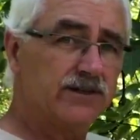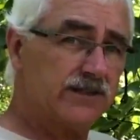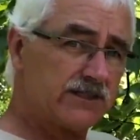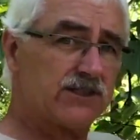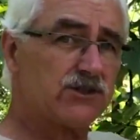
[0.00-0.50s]

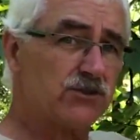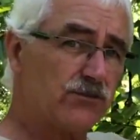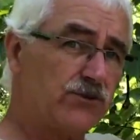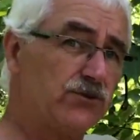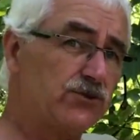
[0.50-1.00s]
This is your
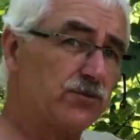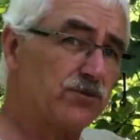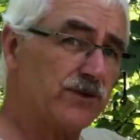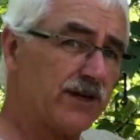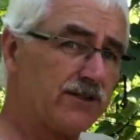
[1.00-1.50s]
future
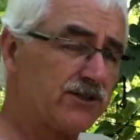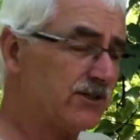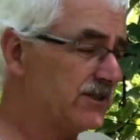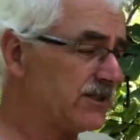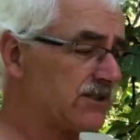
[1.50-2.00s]

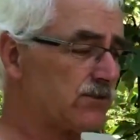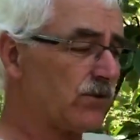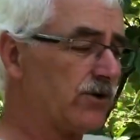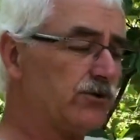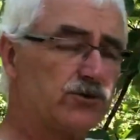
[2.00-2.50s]
production. This is
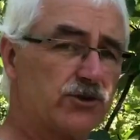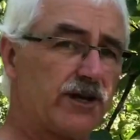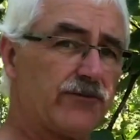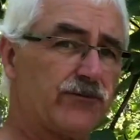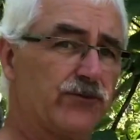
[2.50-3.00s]
where you should
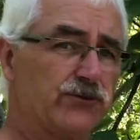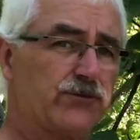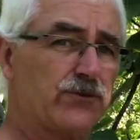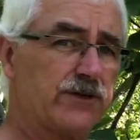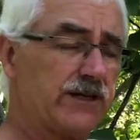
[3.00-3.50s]
have fruit
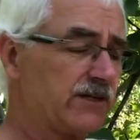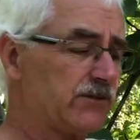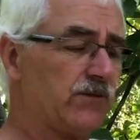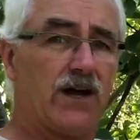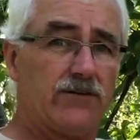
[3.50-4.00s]
for the next
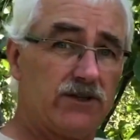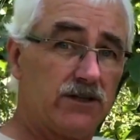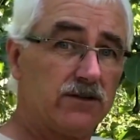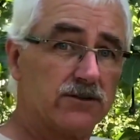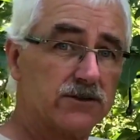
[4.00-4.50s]
5
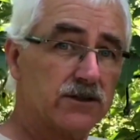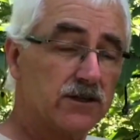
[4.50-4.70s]
years.